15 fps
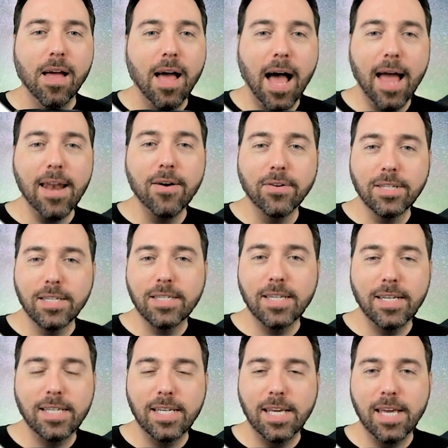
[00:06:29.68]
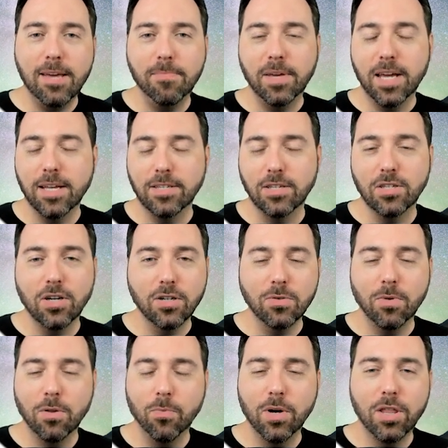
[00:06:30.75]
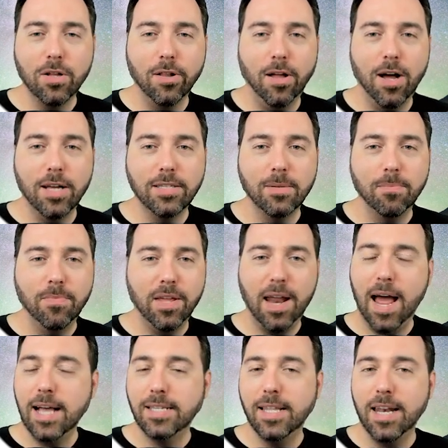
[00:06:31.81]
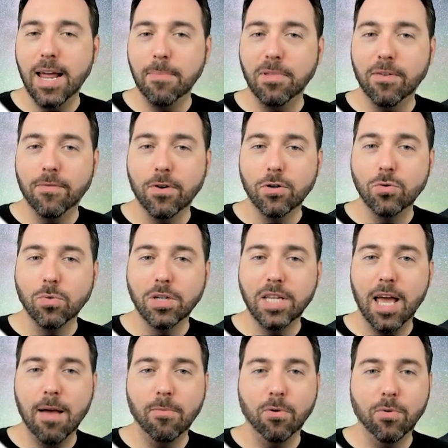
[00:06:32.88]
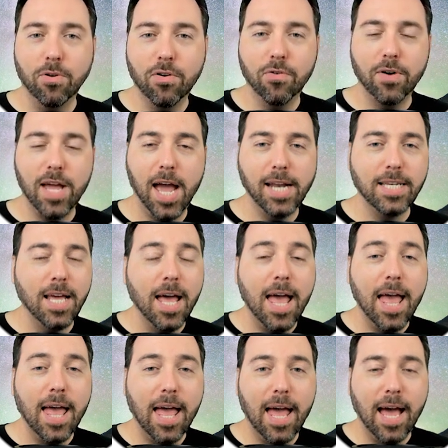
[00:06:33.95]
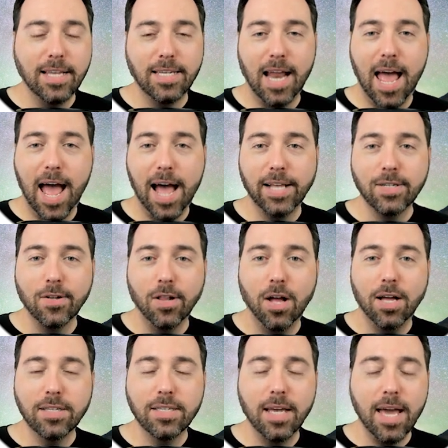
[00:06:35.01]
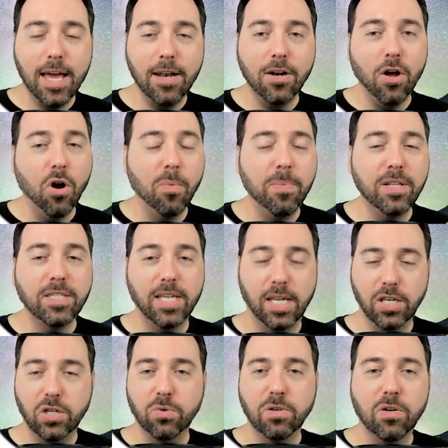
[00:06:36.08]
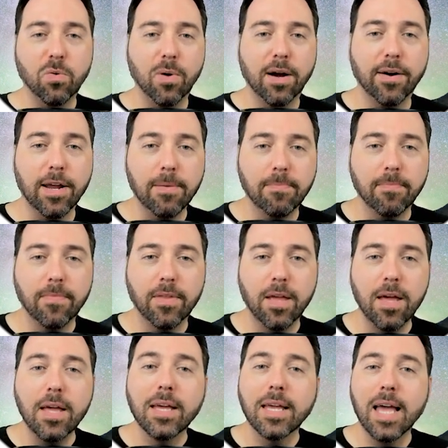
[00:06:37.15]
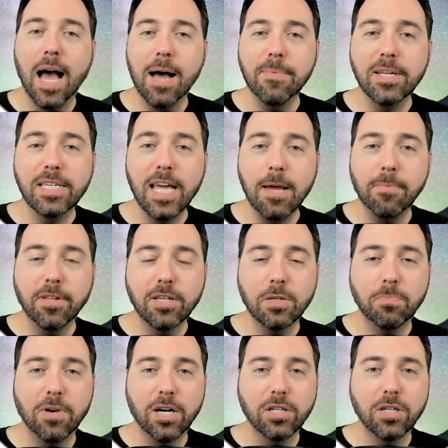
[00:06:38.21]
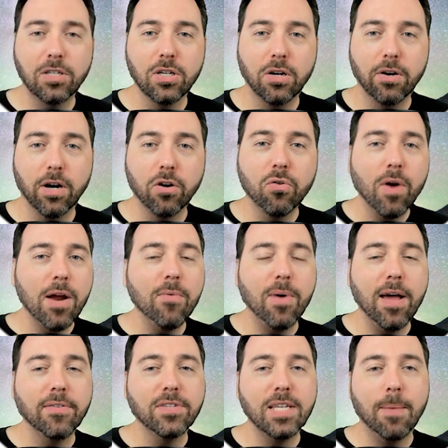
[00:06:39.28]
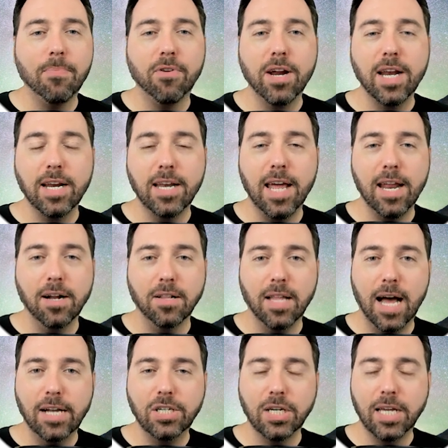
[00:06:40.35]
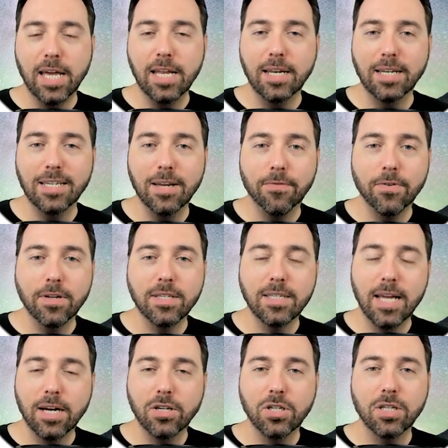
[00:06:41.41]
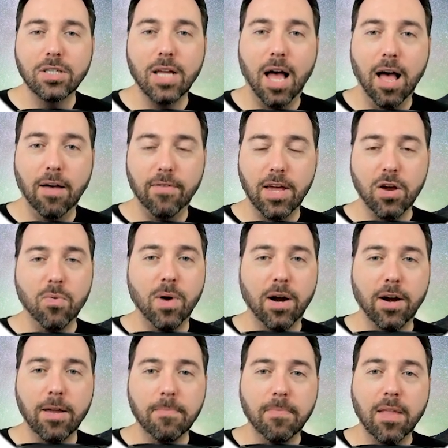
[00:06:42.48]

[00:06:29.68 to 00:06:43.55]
I know it's a CTE because it starts with a with clause, it has the name of the virtual table we'll create, has an as clause, and it opens into a query. Common table expressions are a great way of separating data logic into different sections of a query.